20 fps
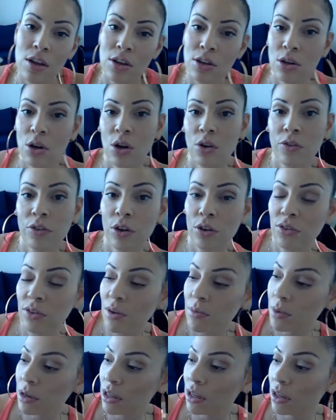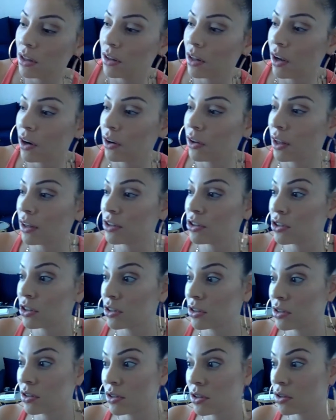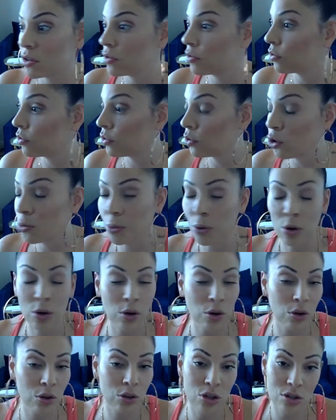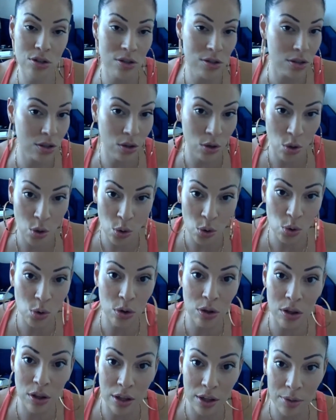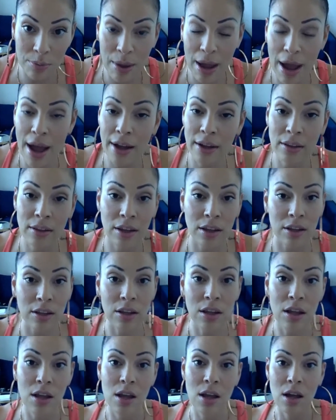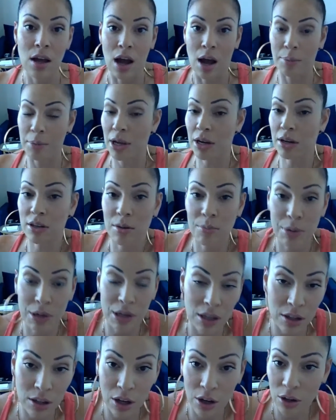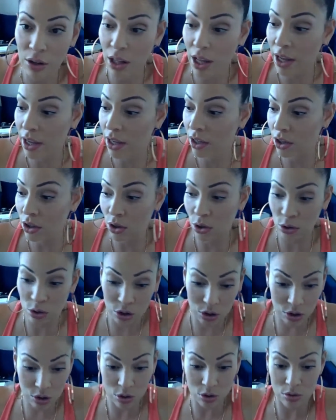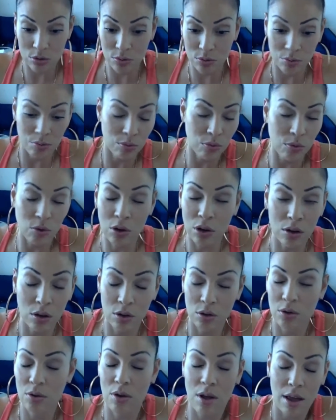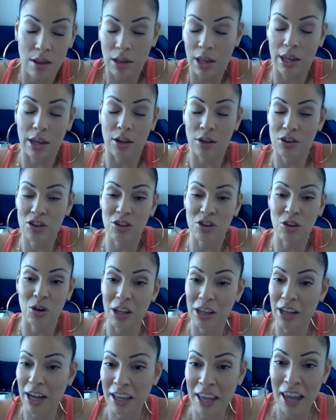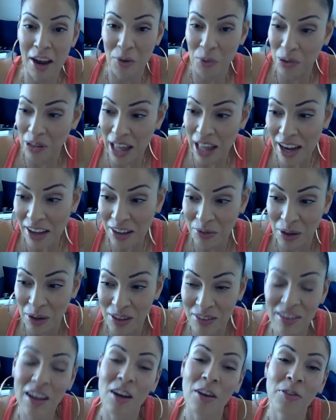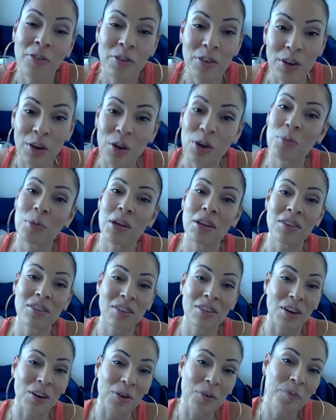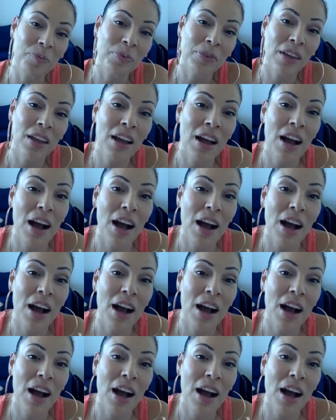If there's somebody in there that's just super, just cool and laid back, then I'm not gonna be in there like just like like I can't relax myself. You know what I mean? So.